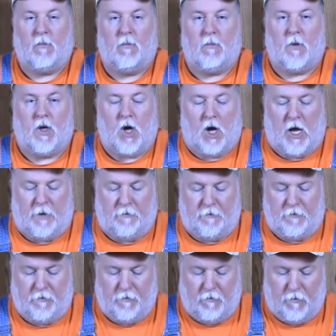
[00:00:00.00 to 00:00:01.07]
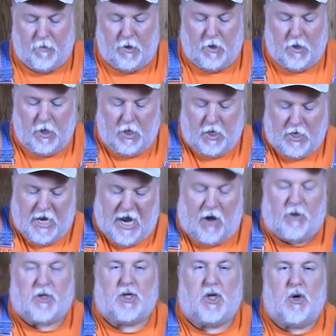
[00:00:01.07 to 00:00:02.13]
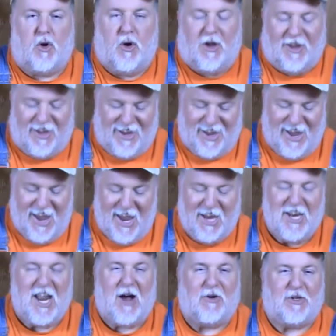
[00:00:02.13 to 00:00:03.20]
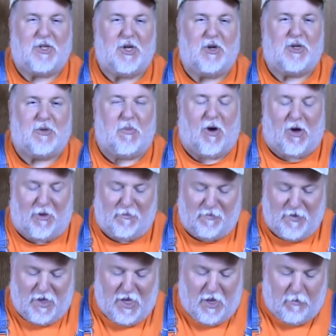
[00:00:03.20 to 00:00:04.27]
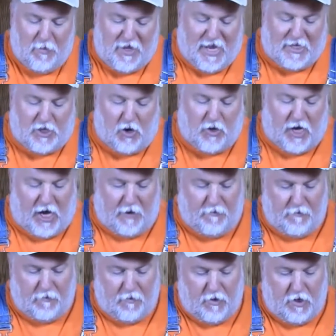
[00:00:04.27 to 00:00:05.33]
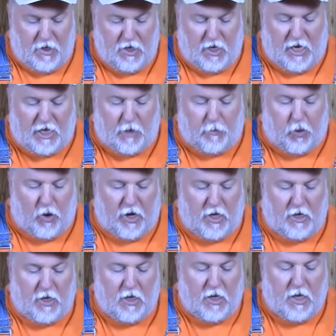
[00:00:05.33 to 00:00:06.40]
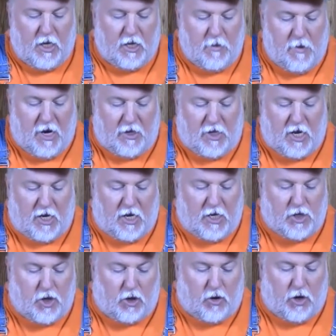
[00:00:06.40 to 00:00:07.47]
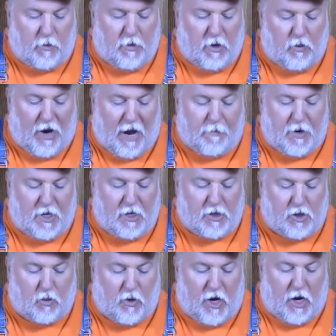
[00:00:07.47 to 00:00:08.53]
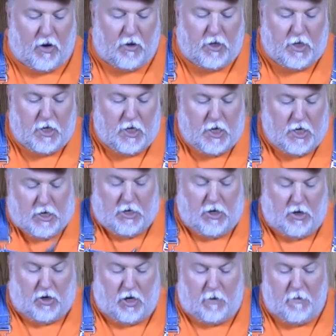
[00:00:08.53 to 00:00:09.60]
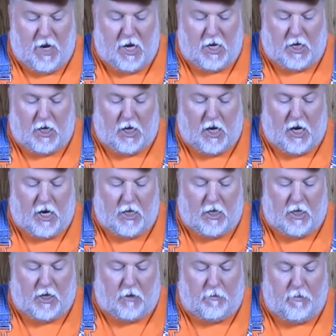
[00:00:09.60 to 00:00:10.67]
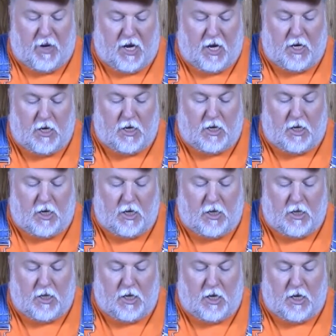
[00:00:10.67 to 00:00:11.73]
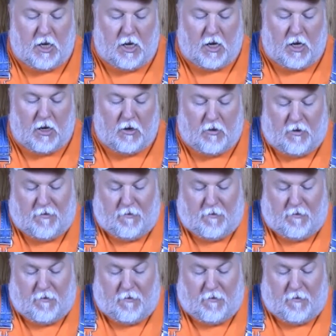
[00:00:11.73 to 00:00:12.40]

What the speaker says: gone. Now it's too small, but that's okay. You get the point. The main thing is you're going to be wrapping this around. You're going to make a little bend in the